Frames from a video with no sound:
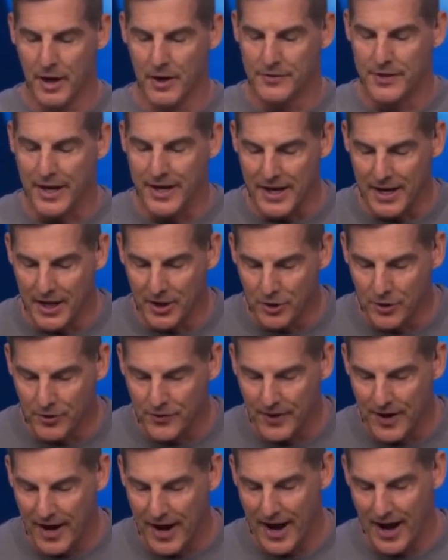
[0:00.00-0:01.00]
They entered
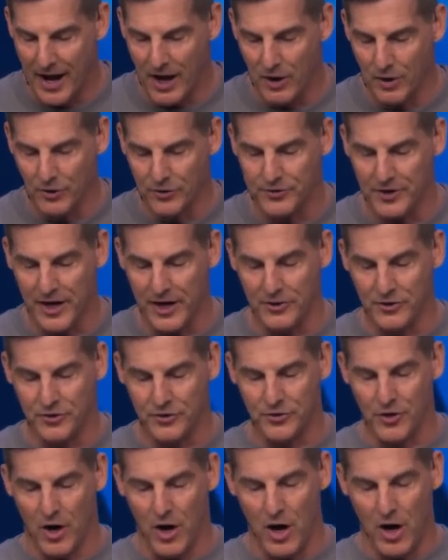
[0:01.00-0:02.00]
the house and
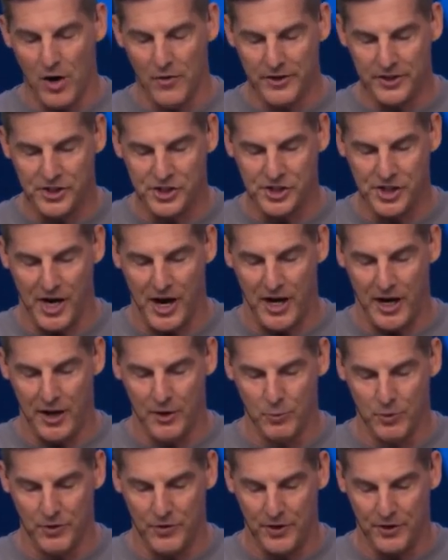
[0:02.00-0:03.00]
saw the
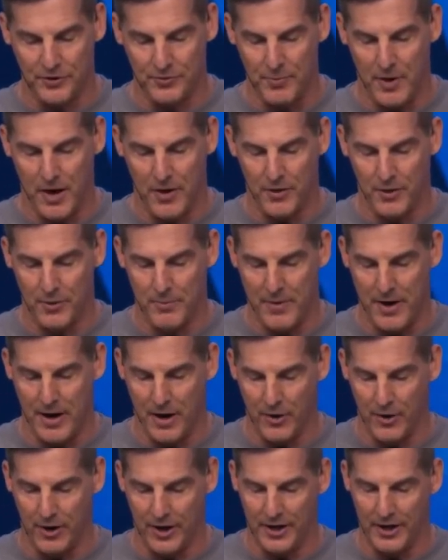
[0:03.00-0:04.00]
child with his mother
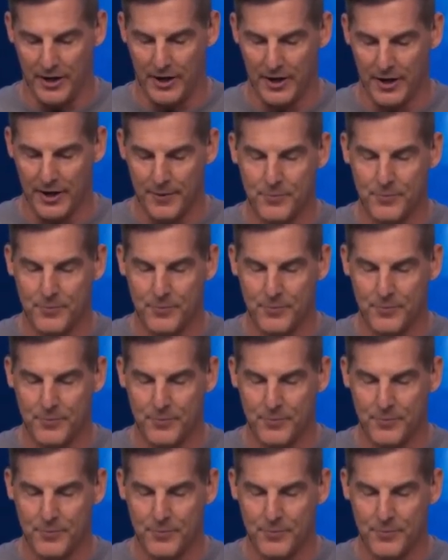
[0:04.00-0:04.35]
Mary,